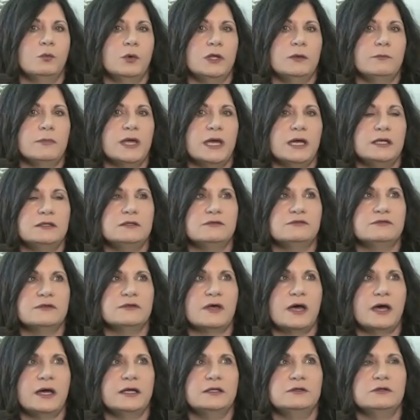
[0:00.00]
We may
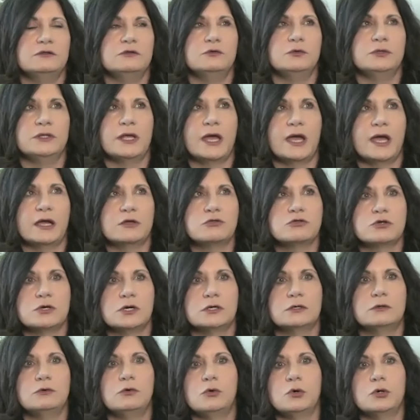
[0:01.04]
decide to do an
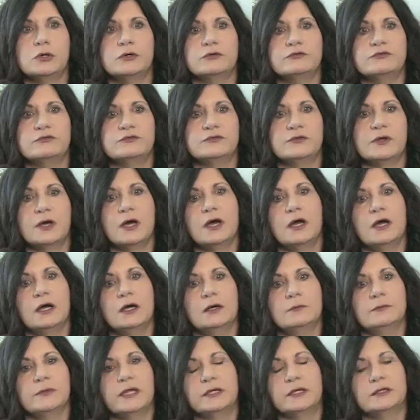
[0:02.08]
adjunct course,
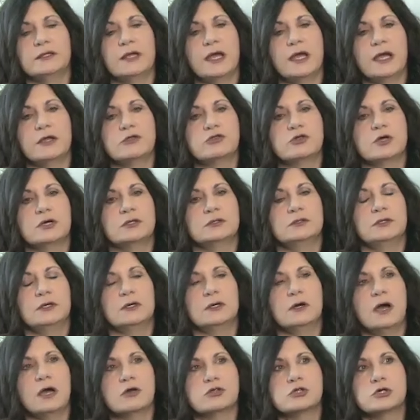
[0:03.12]
like an adjunct
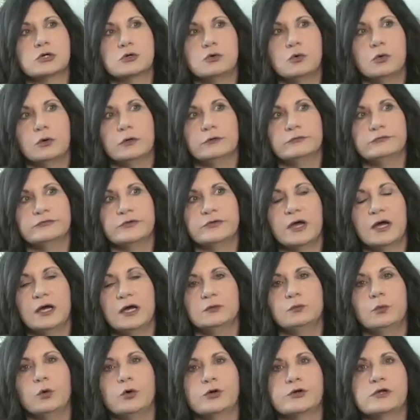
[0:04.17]
Akashic course
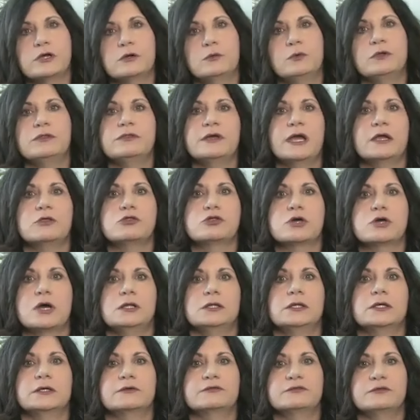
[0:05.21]
on working with
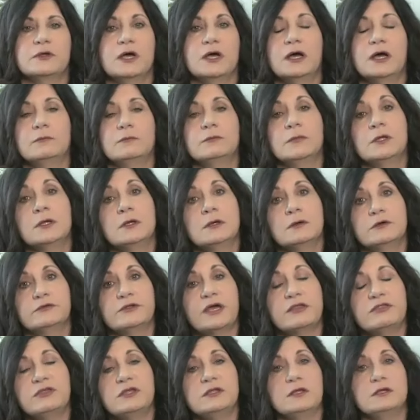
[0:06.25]
angelics, because
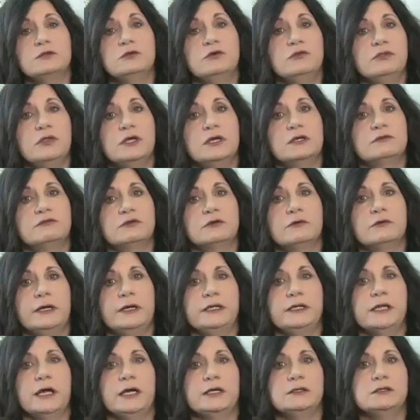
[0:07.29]
I do think it's a
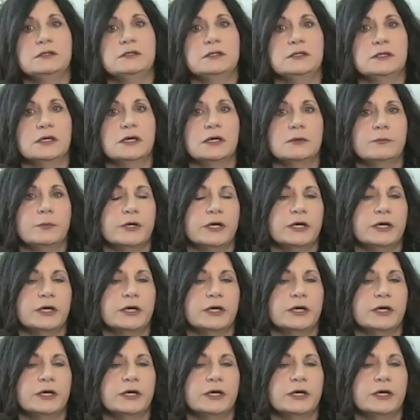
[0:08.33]
great idea.